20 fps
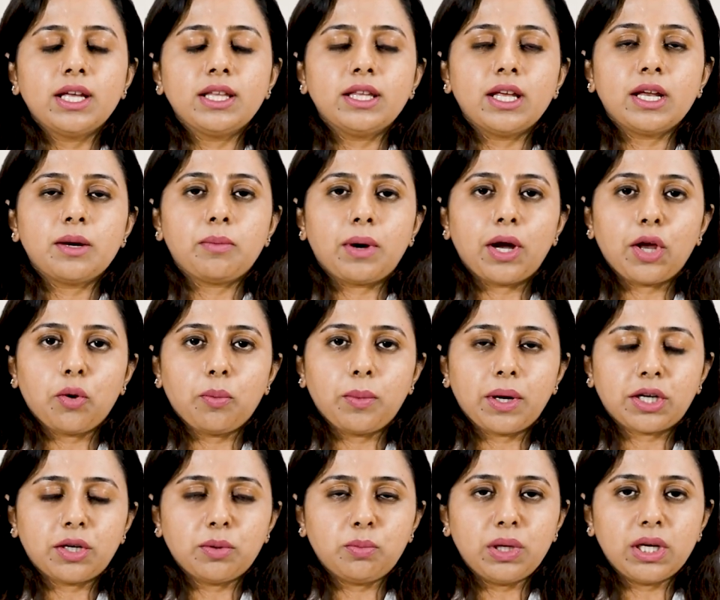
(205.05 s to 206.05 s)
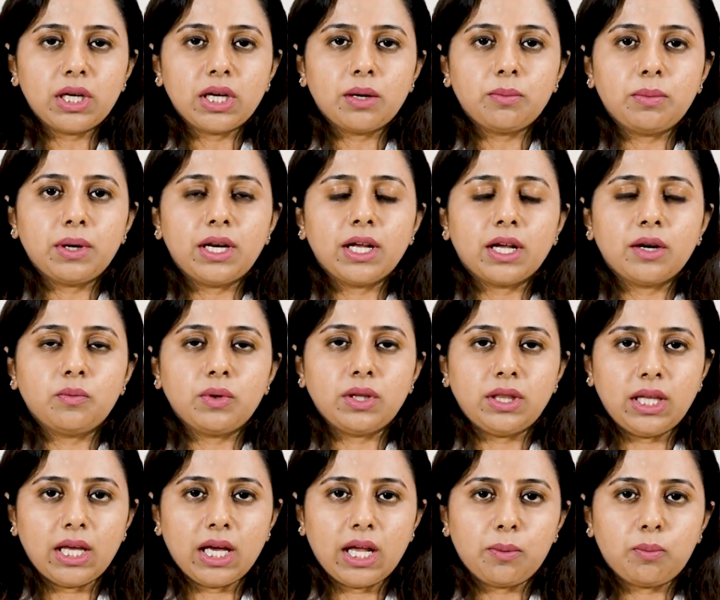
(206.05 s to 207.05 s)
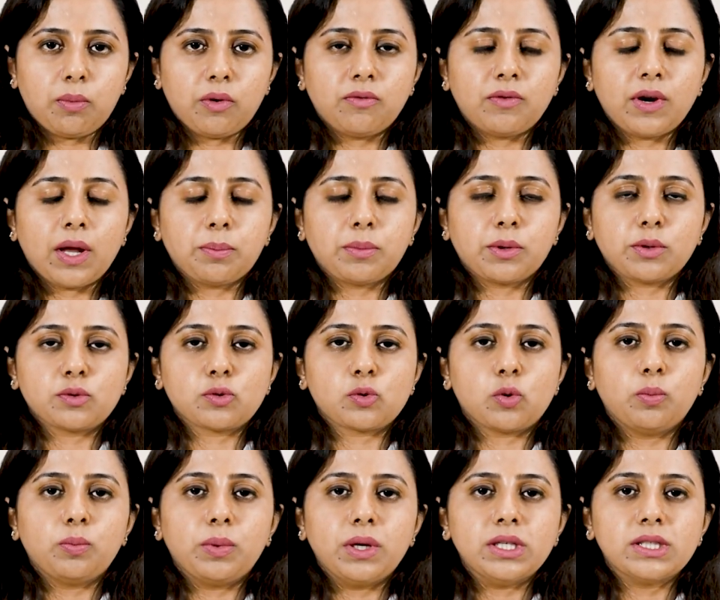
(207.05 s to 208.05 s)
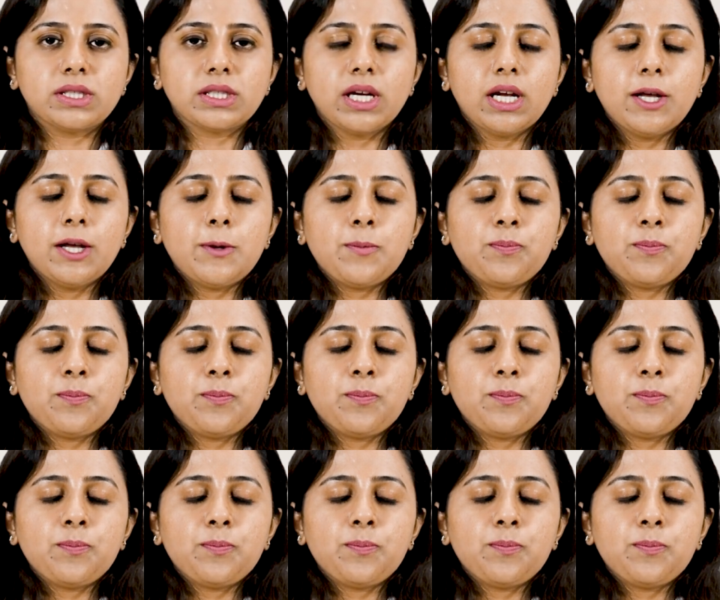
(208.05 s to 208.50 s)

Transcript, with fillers: Then myomectomy can be done with the help of laparoscopies.